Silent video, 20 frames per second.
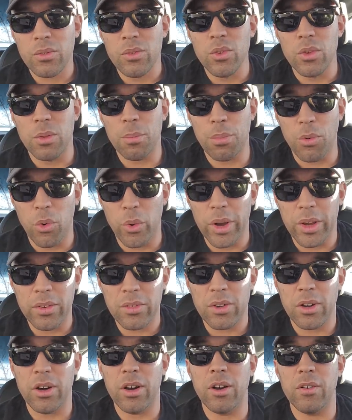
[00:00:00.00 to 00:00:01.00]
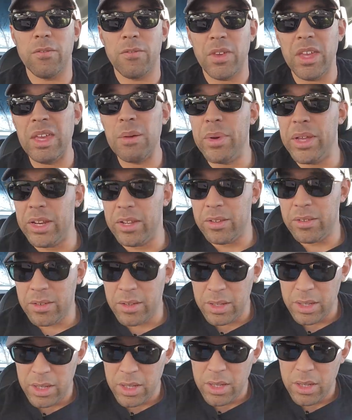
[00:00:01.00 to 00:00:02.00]
to the point of
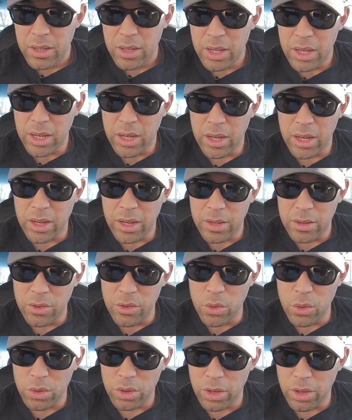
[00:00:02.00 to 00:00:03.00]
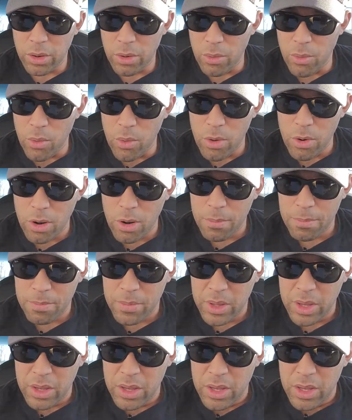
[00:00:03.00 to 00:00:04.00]
imminent uh, nuclear war.
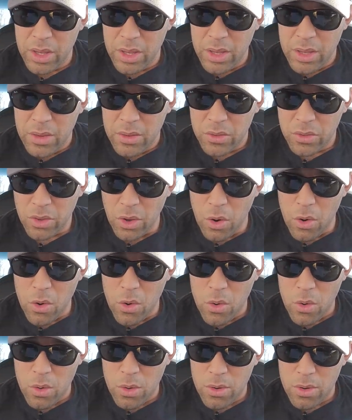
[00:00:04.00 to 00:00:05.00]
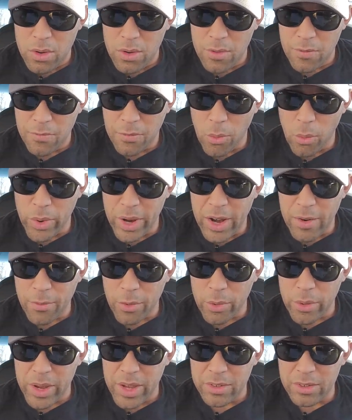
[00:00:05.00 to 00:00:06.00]
So, for
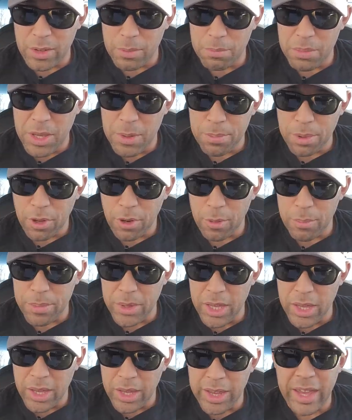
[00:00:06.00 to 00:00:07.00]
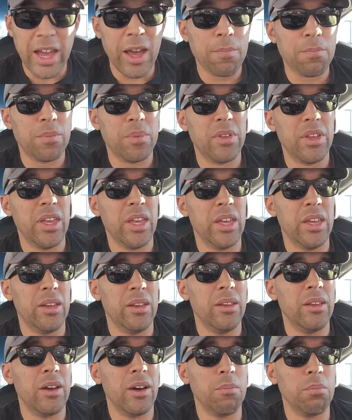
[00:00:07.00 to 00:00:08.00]
whatever reason, people are being kept
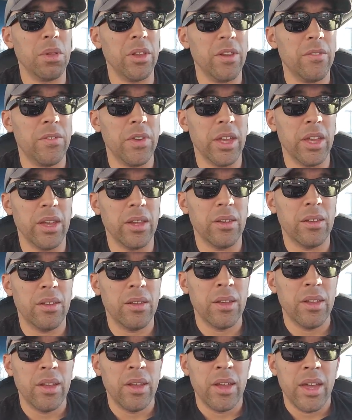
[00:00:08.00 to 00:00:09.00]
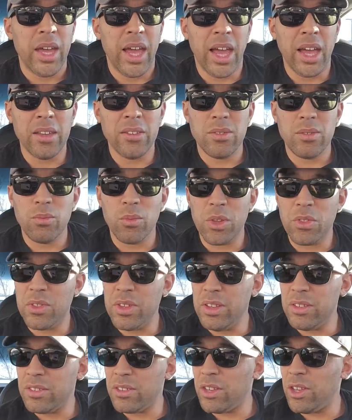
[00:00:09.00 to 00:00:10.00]
in oblivion as with
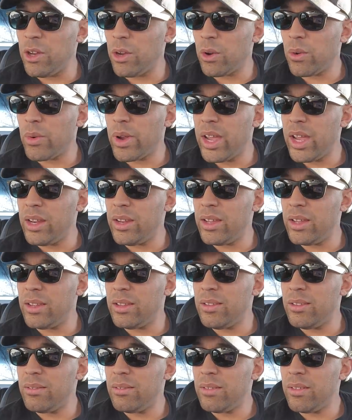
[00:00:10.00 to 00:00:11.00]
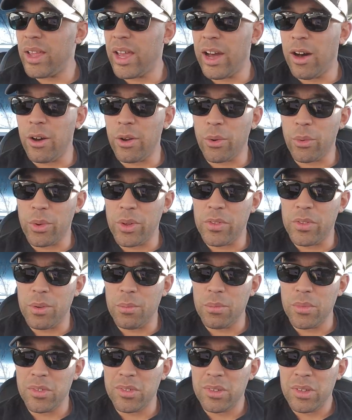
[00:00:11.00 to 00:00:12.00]
these curated
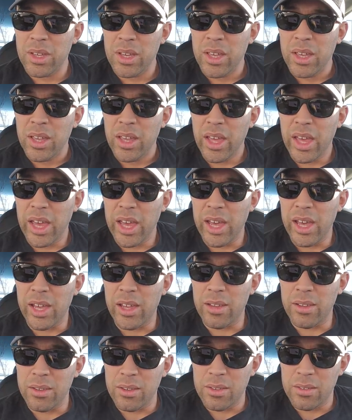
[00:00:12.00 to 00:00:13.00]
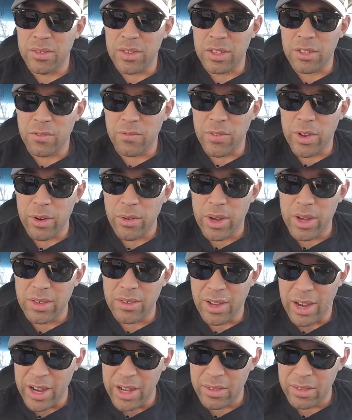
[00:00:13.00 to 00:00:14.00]
algorithms and this very
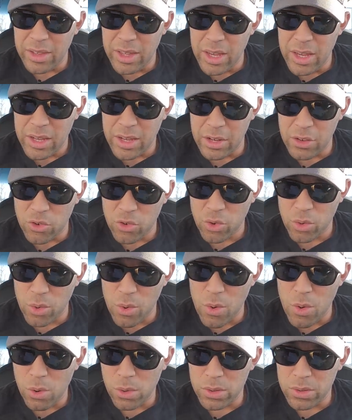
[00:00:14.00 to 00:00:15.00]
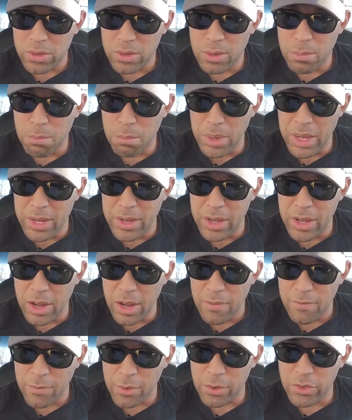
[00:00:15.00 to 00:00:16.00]
tightly controlled
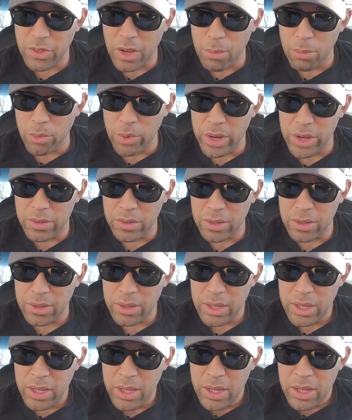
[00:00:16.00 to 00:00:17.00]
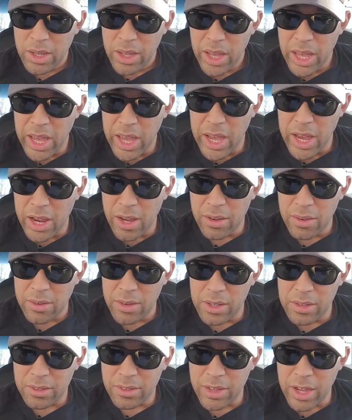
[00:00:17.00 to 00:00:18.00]
media for some reason and
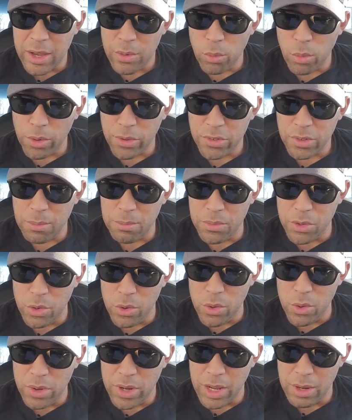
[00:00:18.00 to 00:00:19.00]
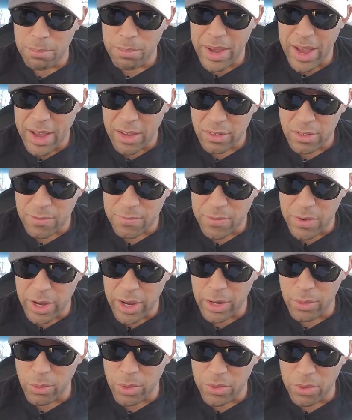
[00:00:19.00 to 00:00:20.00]
instead we're subdued and
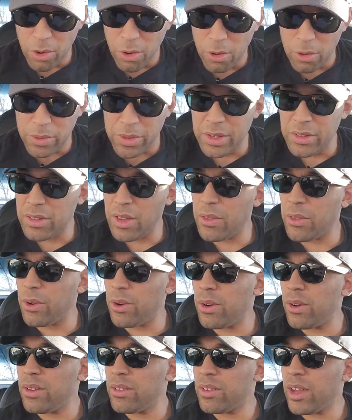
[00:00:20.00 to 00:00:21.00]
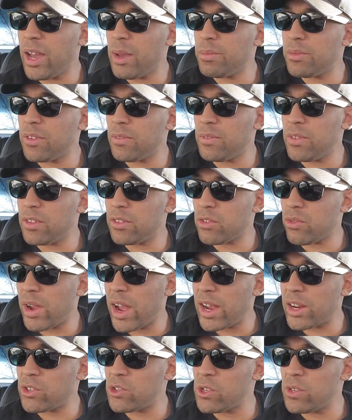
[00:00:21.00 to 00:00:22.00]
pacified with all these other types of
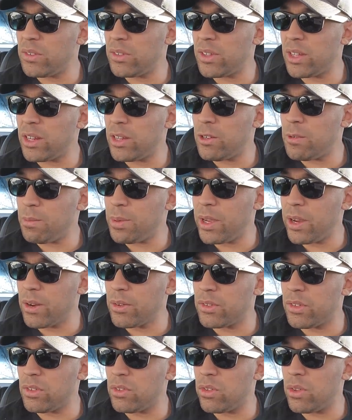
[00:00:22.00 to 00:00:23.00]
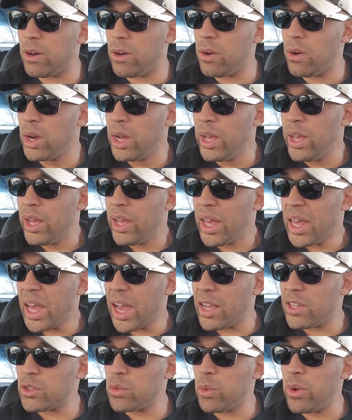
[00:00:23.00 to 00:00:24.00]
distractions and it appears as though
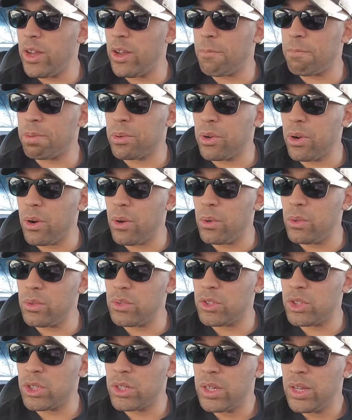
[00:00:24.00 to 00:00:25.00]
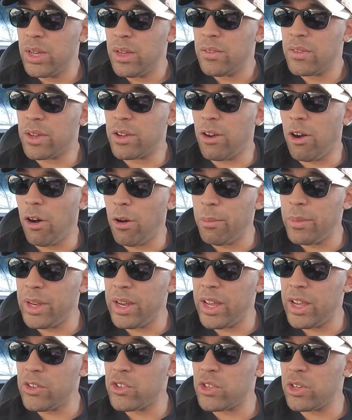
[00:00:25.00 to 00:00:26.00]
as we approach the
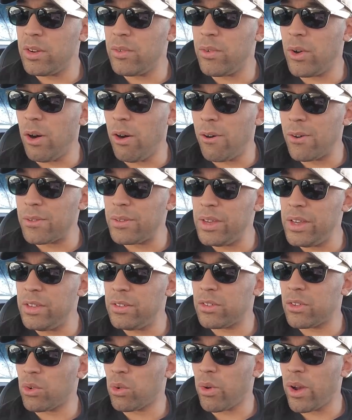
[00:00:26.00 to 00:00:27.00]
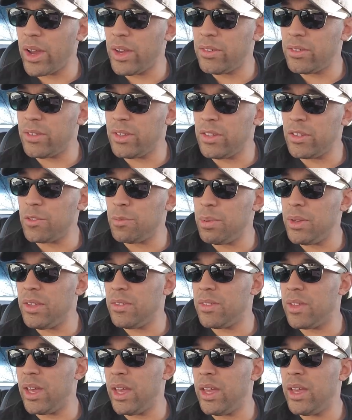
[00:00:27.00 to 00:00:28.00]
culmination of all these crises be
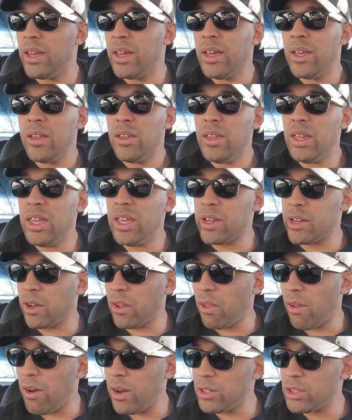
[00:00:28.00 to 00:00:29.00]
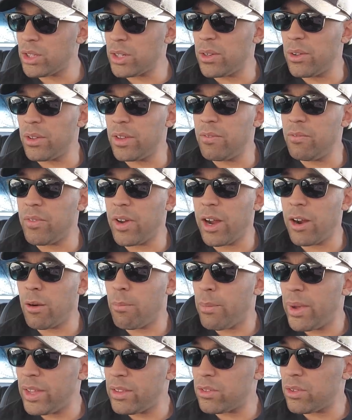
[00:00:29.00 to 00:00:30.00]
they ecological
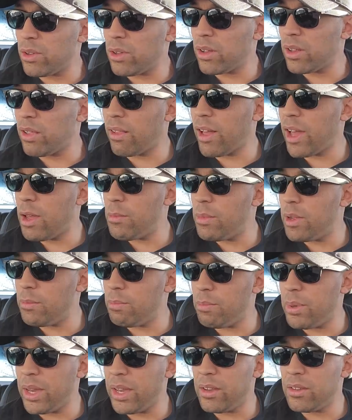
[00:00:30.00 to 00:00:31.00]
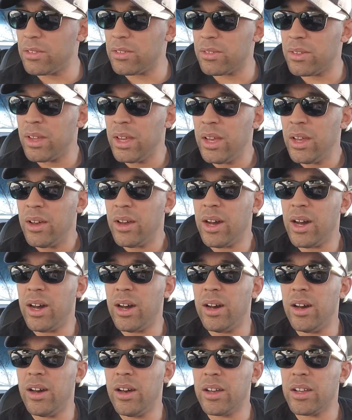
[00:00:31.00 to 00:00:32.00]
environmental climate based
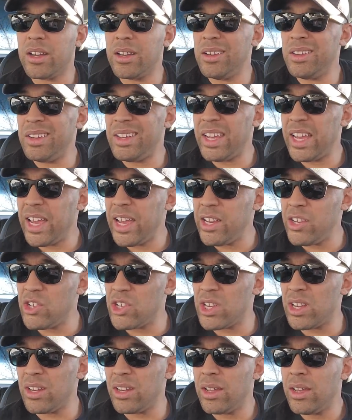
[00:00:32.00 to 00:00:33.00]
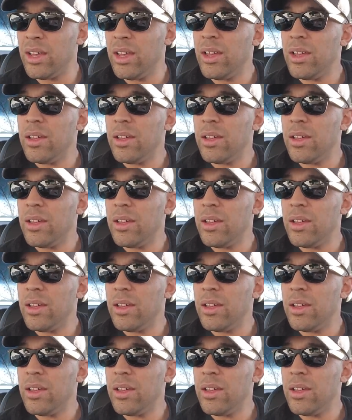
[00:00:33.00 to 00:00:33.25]
uh, contagion